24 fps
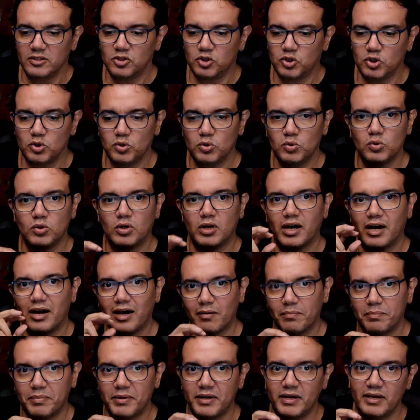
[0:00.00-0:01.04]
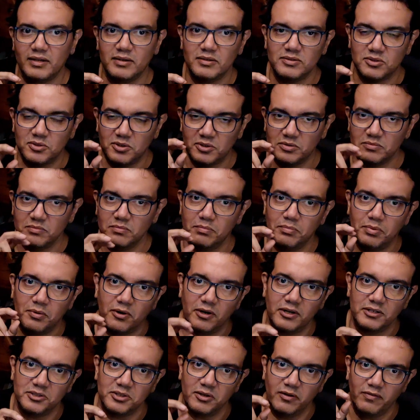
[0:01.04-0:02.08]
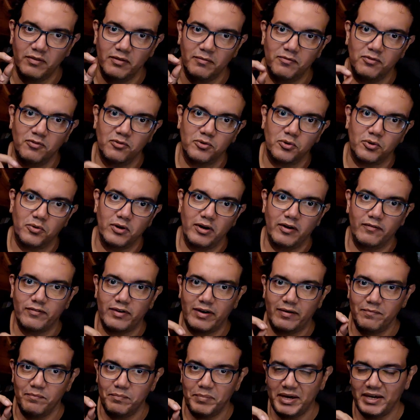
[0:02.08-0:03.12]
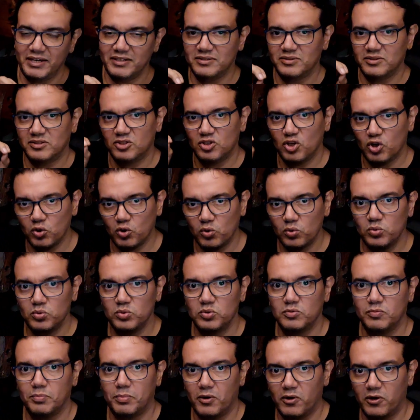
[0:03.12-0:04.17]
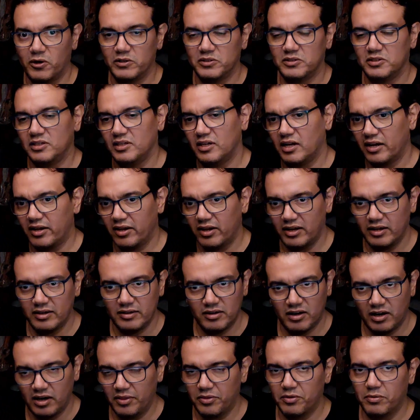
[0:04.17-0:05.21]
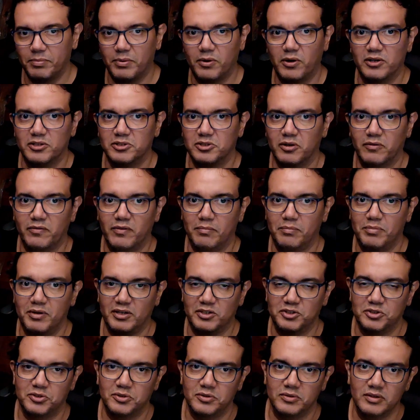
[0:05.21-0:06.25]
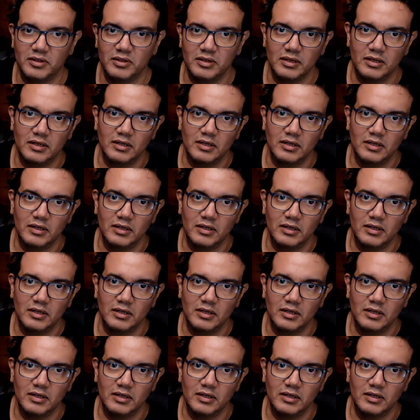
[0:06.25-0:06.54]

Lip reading: to copy certain parts of the photograph and paste those parts in other parts of the picture.